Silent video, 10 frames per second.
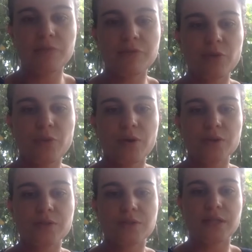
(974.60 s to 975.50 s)
you, we're
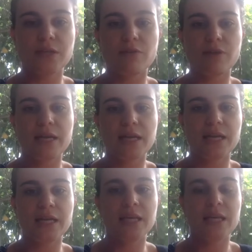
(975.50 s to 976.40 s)
also seeing are writing
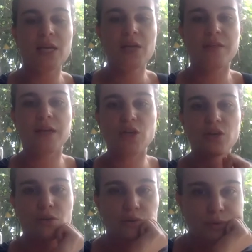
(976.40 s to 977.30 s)
in that
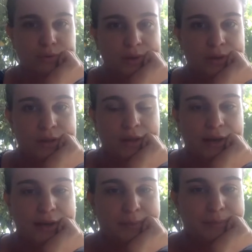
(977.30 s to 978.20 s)
you
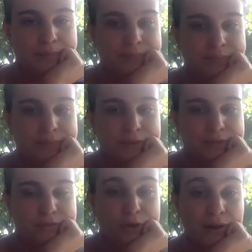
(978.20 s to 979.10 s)

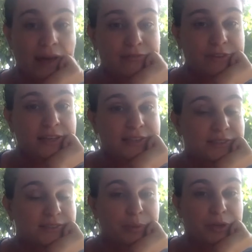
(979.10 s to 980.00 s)
don't have
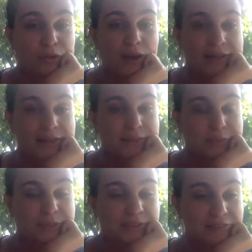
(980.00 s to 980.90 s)
kids, but you're on this
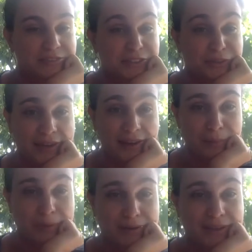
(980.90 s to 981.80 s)
because obviously you care
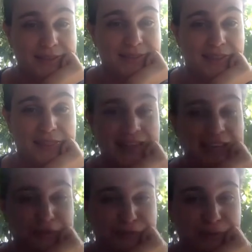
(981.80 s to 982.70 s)
about kids, and thank you for